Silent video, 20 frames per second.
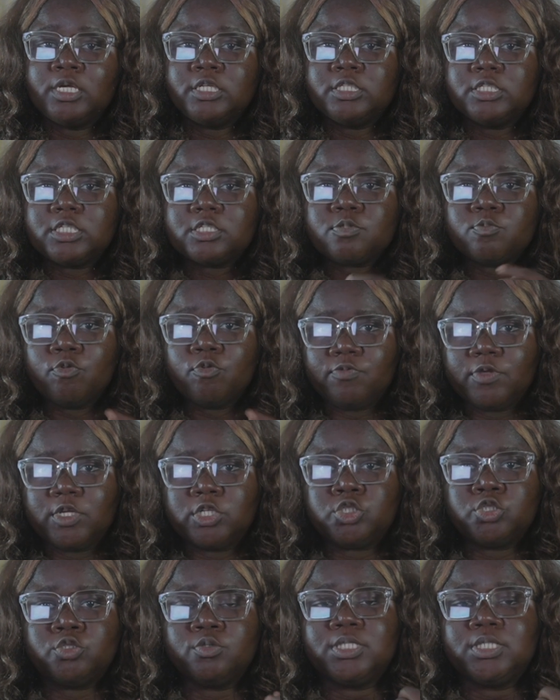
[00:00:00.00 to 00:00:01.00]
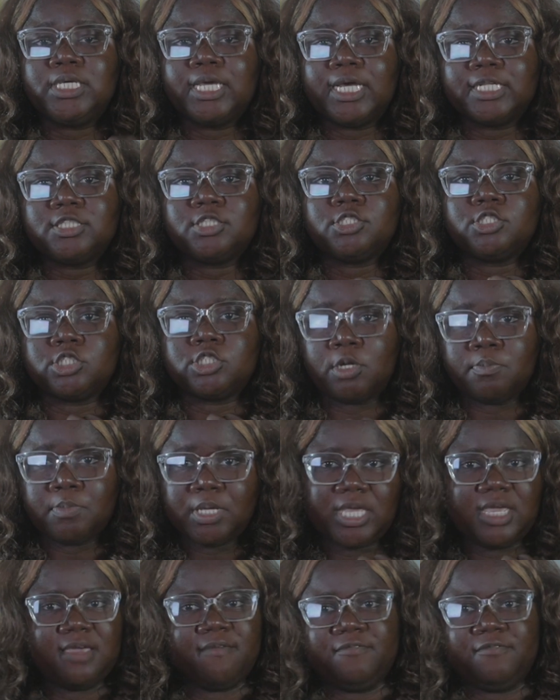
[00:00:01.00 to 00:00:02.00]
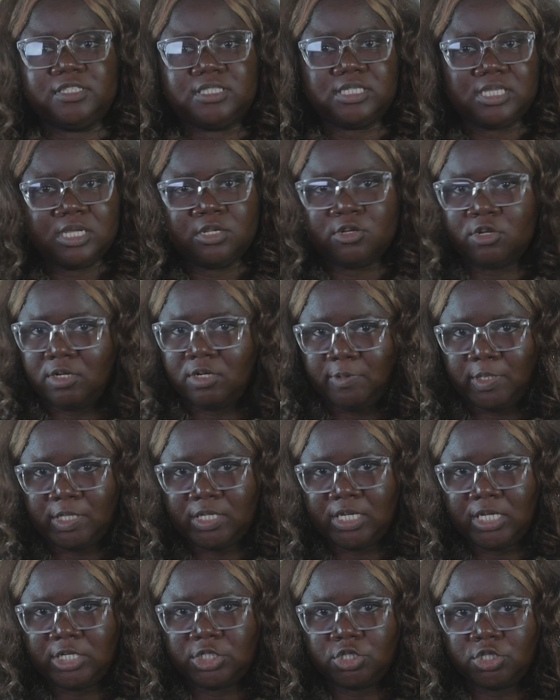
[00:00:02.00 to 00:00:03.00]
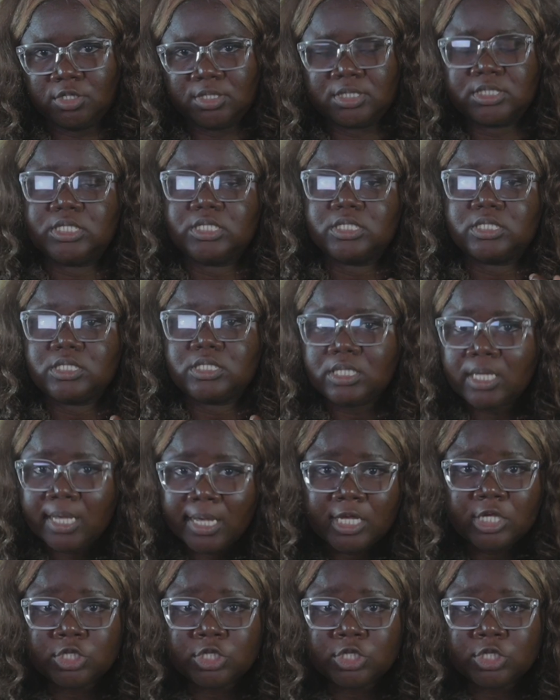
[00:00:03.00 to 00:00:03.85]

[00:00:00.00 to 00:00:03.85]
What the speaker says: this movie should get some AMVCA nominations this year.